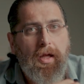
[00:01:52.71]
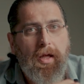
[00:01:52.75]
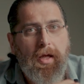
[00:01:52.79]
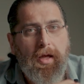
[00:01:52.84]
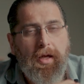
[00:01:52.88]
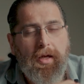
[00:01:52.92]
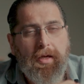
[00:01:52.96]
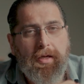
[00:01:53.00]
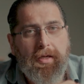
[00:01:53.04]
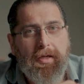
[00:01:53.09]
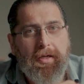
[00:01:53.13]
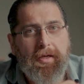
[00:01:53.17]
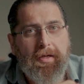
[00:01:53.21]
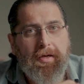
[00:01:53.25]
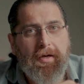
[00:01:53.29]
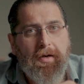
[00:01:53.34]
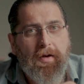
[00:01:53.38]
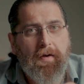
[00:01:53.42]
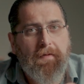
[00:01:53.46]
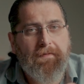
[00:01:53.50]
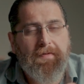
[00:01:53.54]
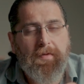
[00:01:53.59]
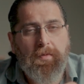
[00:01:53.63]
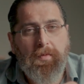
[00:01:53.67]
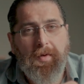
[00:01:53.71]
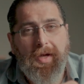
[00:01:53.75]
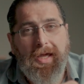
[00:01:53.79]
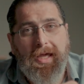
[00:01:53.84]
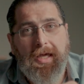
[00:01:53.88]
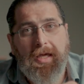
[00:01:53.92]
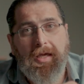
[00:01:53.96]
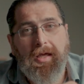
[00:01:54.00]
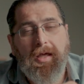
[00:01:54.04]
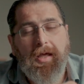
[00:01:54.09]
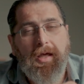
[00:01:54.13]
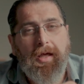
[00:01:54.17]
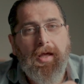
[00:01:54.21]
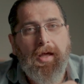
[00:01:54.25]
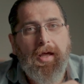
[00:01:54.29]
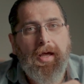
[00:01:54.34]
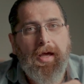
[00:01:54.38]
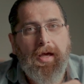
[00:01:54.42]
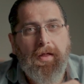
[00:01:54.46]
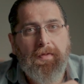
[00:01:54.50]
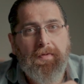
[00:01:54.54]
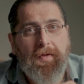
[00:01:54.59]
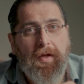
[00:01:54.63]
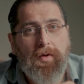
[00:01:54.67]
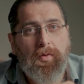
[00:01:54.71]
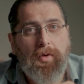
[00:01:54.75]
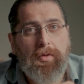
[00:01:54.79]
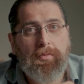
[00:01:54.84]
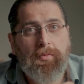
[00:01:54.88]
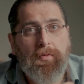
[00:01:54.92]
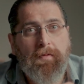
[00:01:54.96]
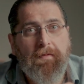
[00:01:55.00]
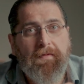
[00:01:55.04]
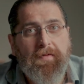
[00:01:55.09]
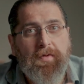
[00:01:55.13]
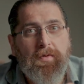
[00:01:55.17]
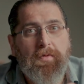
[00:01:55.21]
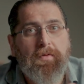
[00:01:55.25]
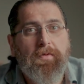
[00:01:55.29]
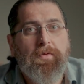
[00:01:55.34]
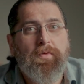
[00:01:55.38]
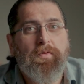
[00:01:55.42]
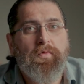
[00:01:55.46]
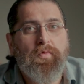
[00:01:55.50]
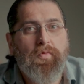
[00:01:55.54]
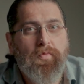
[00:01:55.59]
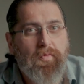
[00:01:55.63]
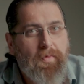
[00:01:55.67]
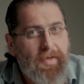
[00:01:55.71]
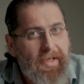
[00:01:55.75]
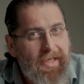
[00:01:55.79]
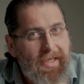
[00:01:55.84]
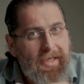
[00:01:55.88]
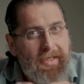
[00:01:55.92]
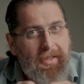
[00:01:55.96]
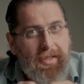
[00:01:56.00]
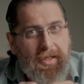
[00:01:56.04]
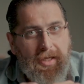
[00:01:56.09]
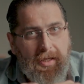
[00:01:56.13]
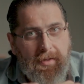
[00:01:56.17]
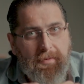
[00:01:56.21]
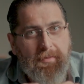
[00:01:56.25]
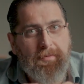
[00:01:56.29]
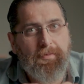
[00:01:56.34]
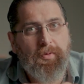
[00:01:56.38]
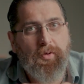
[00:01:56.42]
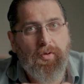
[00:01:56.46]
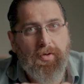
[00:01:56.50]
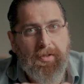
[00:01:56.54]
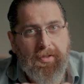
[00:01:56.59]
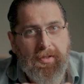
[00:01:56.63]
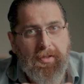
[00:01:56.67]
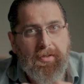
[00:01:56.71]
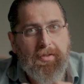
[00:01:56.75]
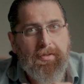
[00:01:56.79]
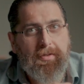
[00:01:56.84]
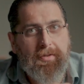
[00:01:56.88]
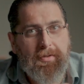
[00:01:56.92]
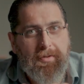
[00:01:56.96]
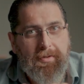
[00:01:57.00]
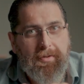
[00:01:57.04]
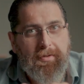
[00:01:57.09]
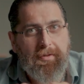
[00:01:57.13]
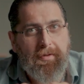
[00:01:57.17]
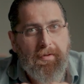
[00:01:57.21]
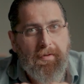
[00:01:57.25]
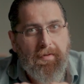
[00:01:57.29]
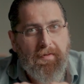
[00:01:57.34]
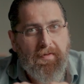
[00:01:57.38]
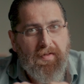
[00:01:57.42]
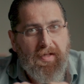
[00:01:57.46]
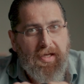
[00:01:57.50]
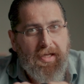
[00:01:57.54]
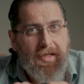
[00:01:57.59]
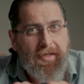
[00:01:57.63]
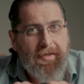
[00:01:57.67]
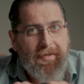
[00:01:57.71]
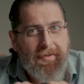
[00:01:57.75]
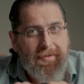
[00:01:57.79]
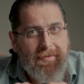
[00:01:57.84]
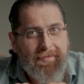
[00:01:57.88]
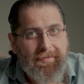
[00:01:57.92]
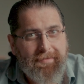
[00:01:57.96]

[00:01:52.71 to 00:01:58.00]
uh, get it of the way, and then we'll move to the really important thing.